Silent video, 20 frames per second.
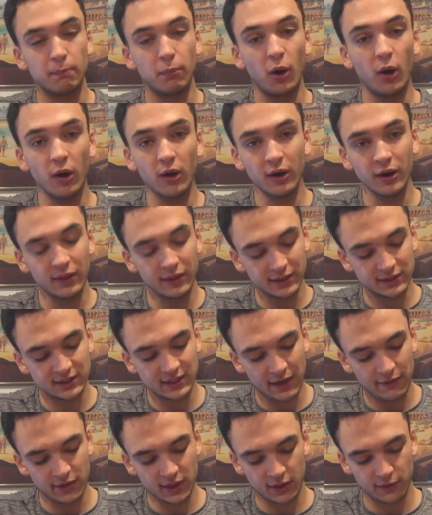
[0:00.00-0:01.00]
bar the
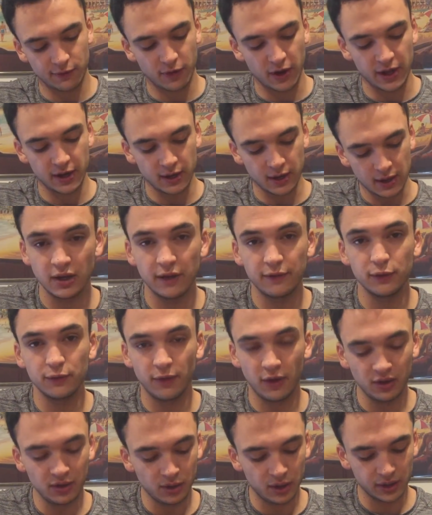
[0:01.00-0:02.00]
7th fret. If you
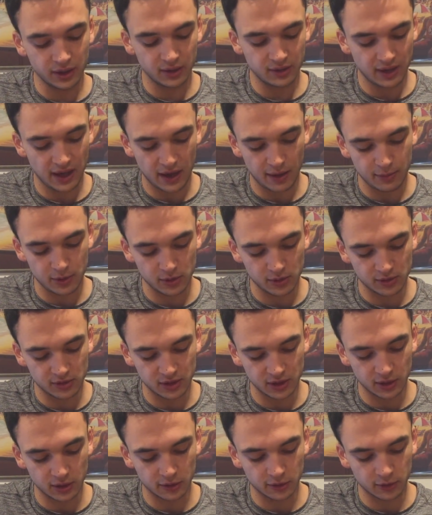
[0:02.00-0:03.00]
follow along in the tab, you can
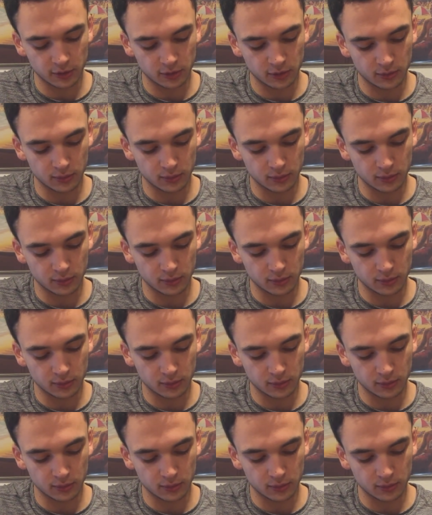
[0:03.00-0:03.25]
see it goes...